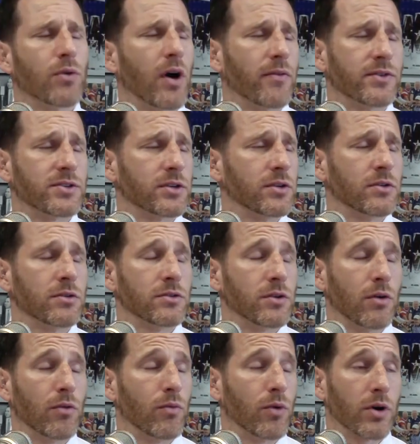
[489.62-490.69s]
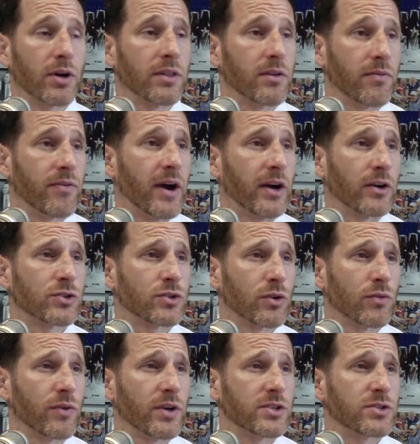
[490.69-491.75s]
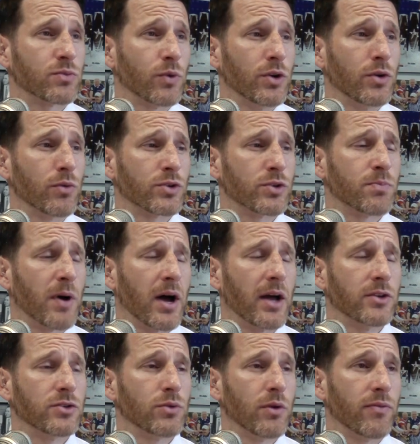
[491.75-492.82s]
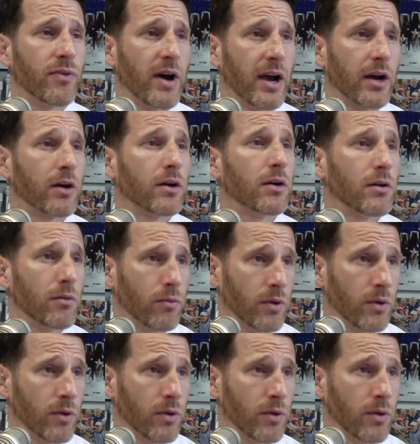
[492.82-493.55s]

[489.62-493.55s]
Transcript: who obviously don't work in the fire service, when you respond to a fire,